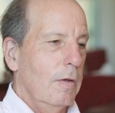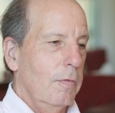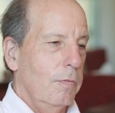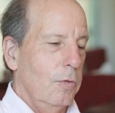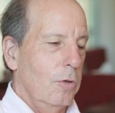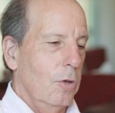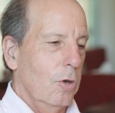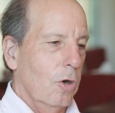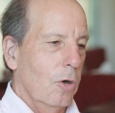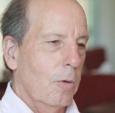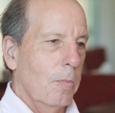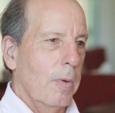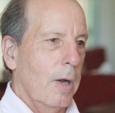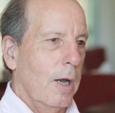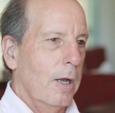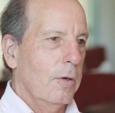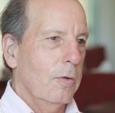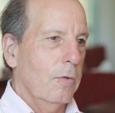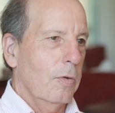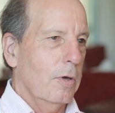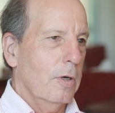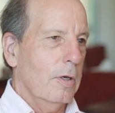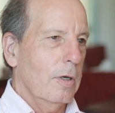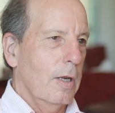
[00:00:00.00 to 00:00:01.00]
If you don't
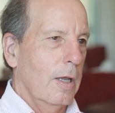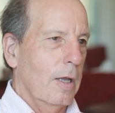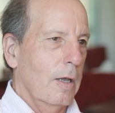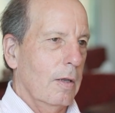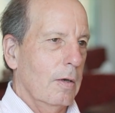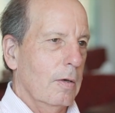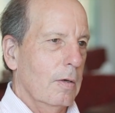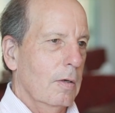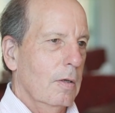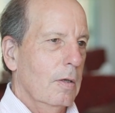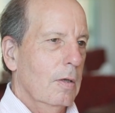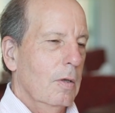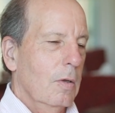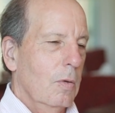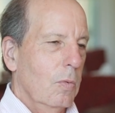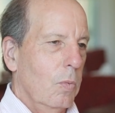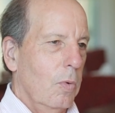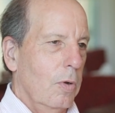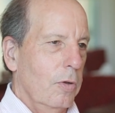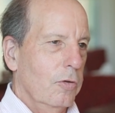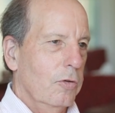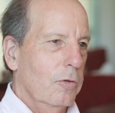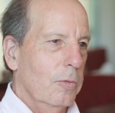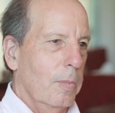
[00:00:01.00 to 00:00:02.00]
mind going down
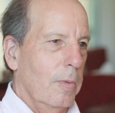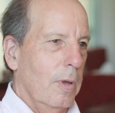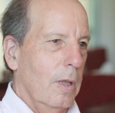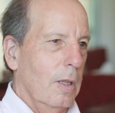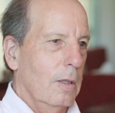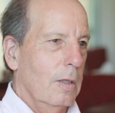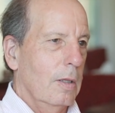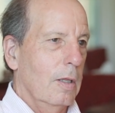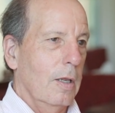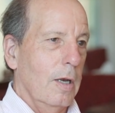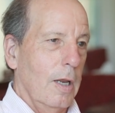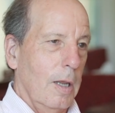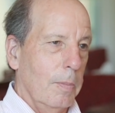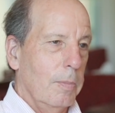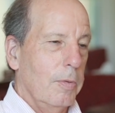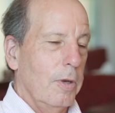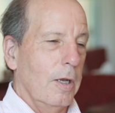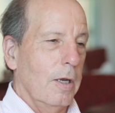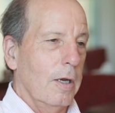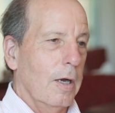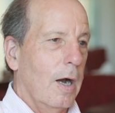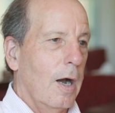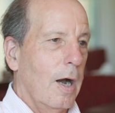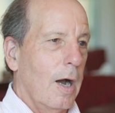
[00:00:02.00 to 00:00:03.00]
once a month and
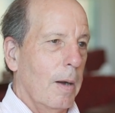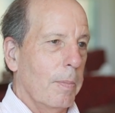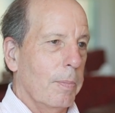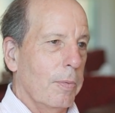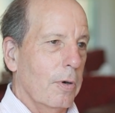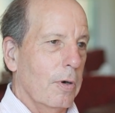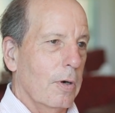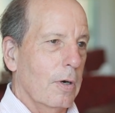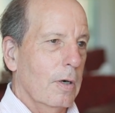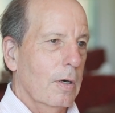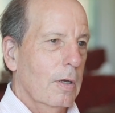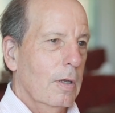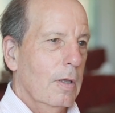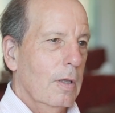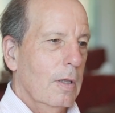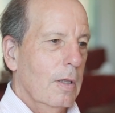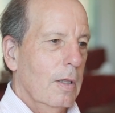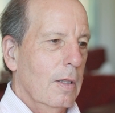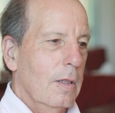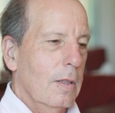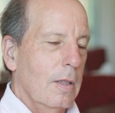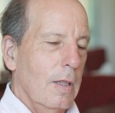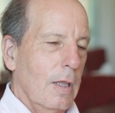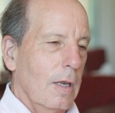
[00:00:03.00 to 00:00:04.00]
emptying a hopper,
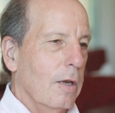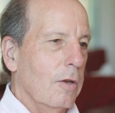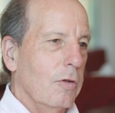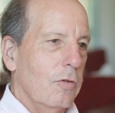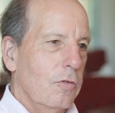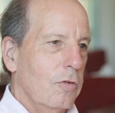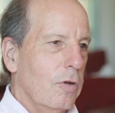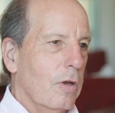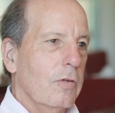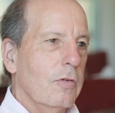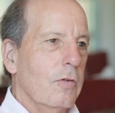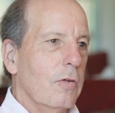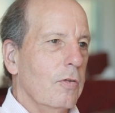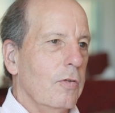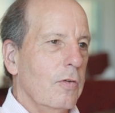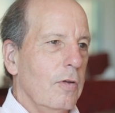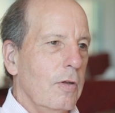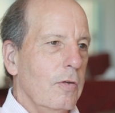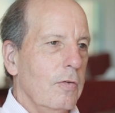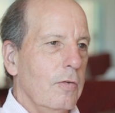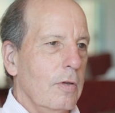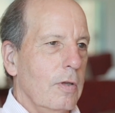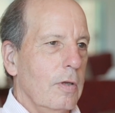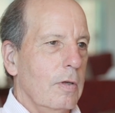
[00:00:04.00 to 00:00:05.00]
then it's just as
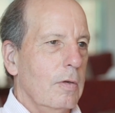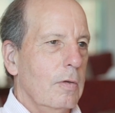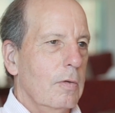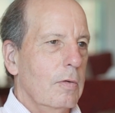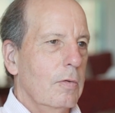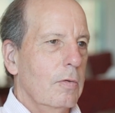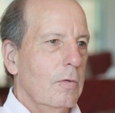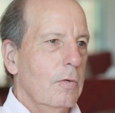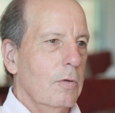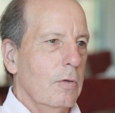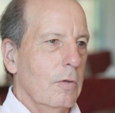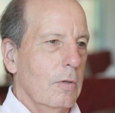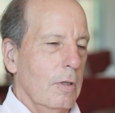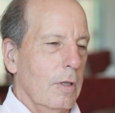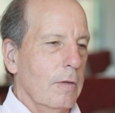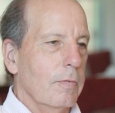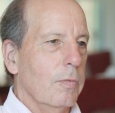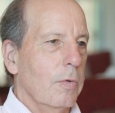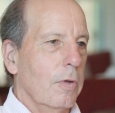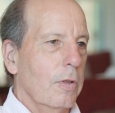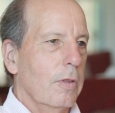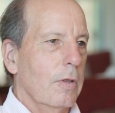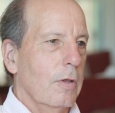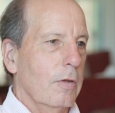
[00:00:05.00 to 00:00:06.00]
easy to
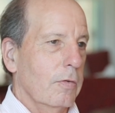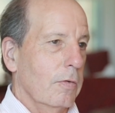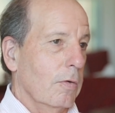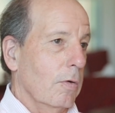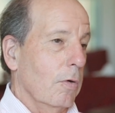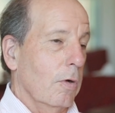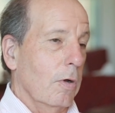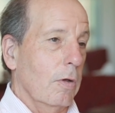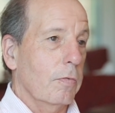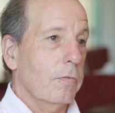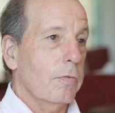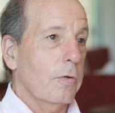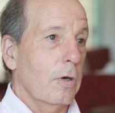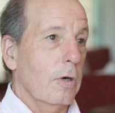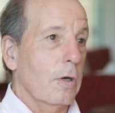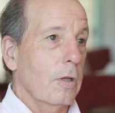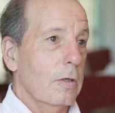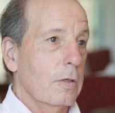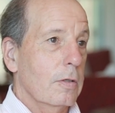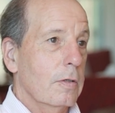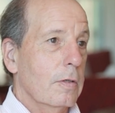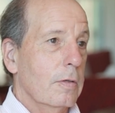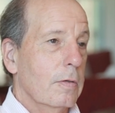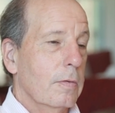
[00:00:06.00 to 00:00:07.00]
live with as an oil
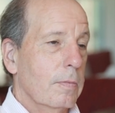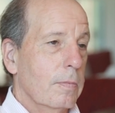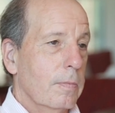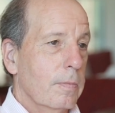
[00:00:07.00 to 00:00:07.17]
furnace.